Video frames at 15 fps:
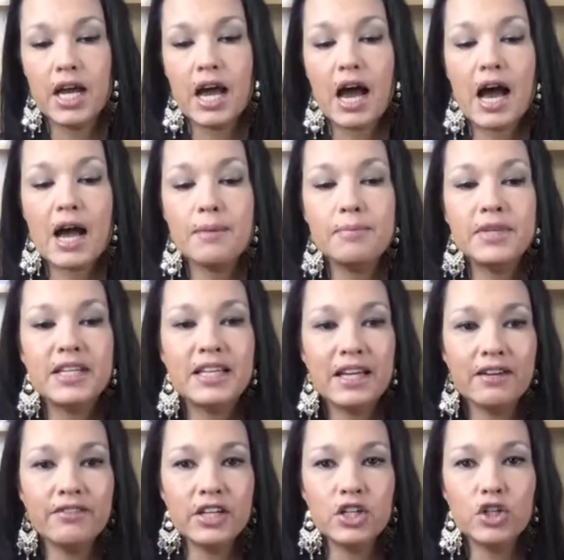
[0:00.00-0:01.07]
I'm
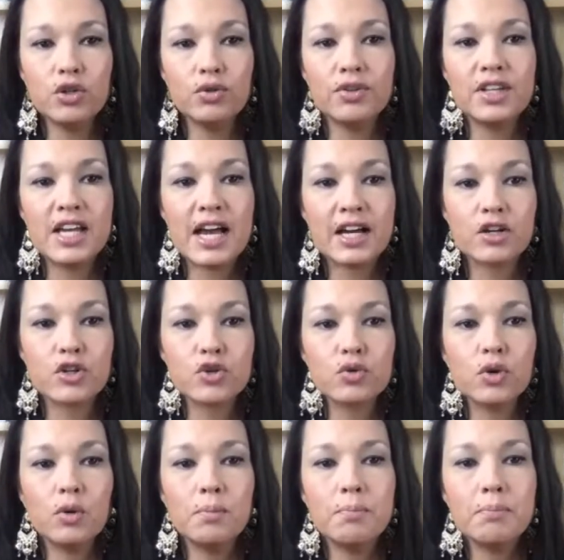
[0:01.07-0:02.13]
giving you the actual
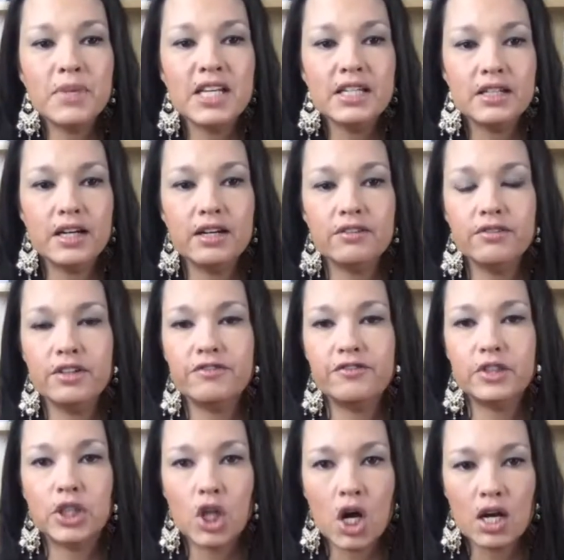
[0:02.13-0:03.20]
meat of the
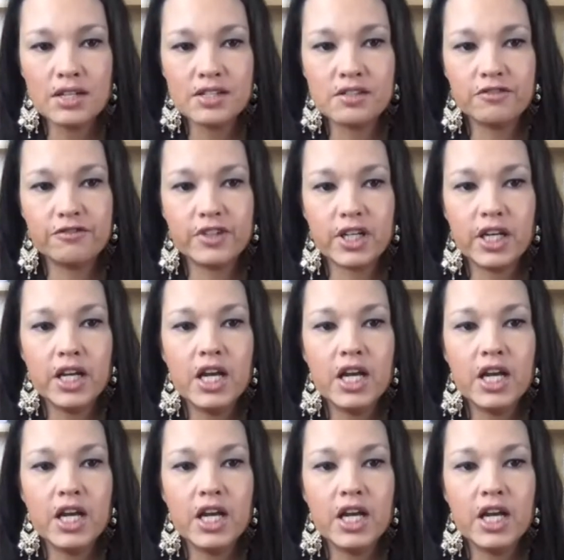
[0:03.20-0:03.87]
philosophy.